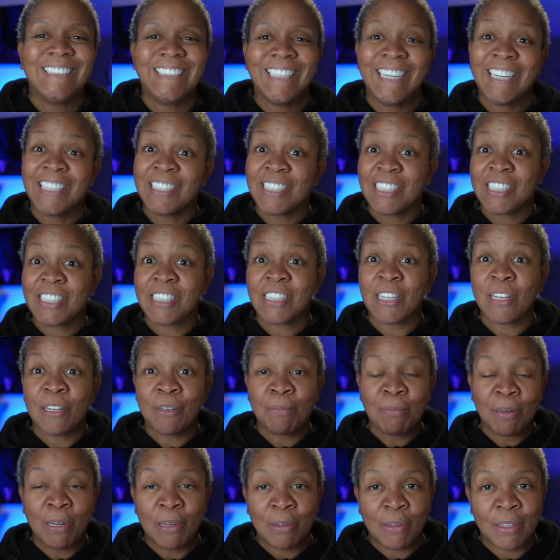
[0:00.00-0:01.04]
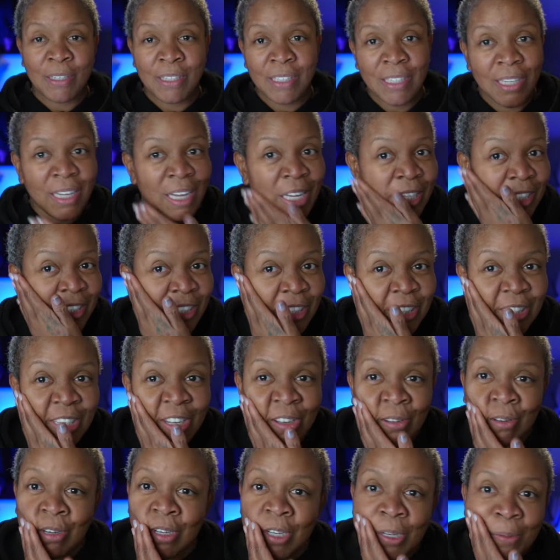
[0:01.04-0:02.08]
that I just uploaded, and just
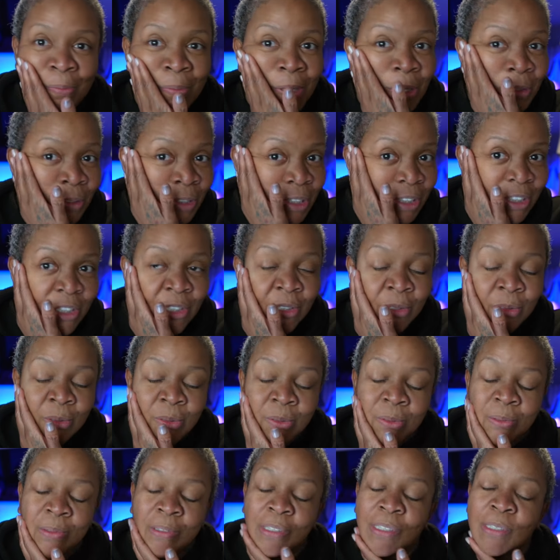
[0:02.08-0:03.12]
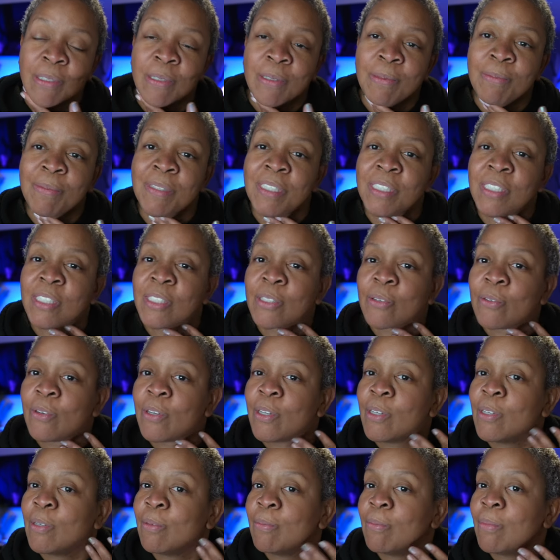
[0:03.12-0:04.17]
gonna upload it to
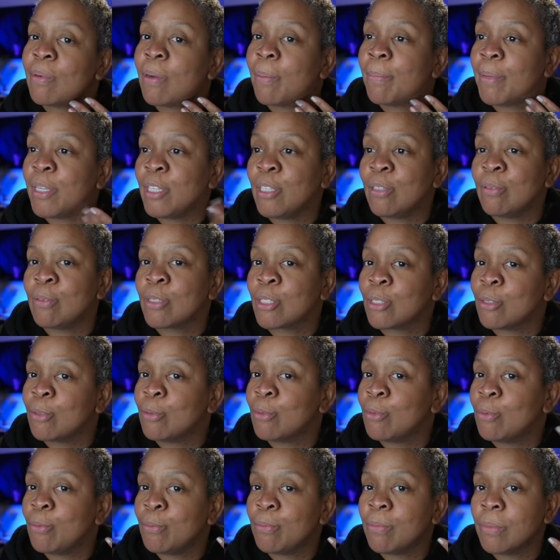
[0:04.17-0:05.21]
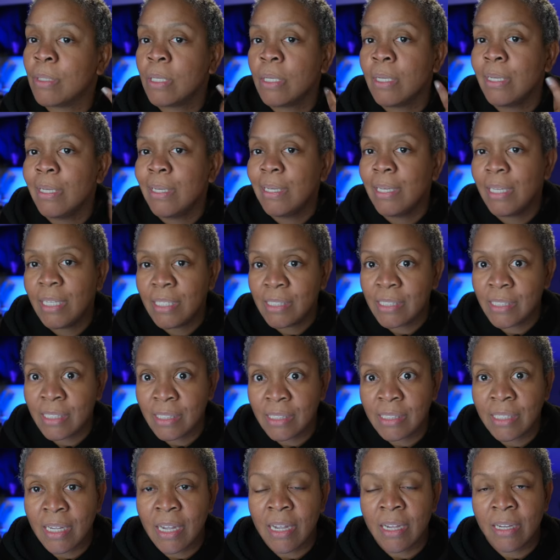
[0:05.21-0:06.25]
Instagram, I mean YouTube and
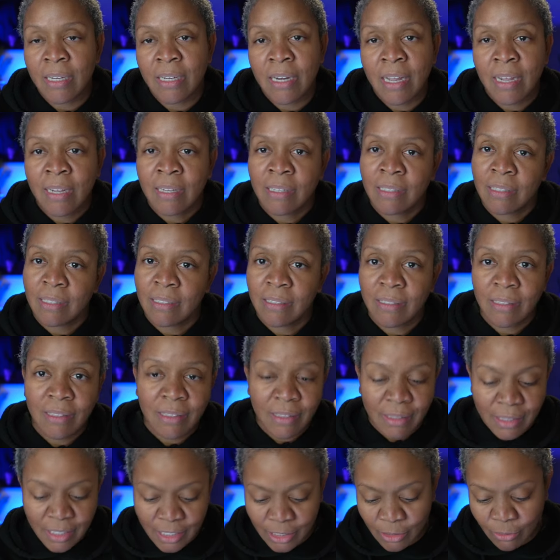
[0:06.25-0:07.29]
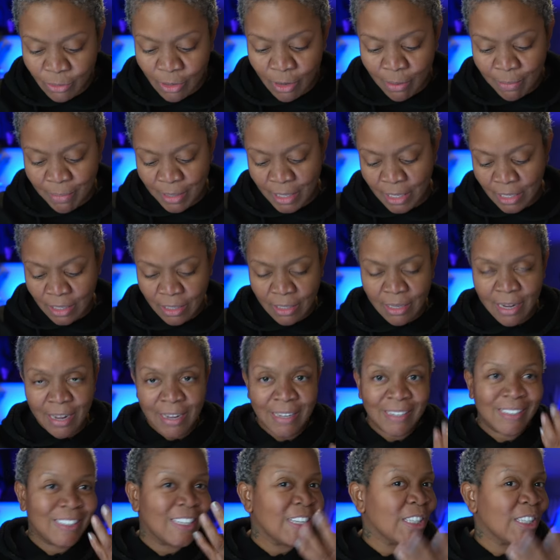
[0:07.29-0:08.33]
TikTok. Like, that's where I'm at. Like,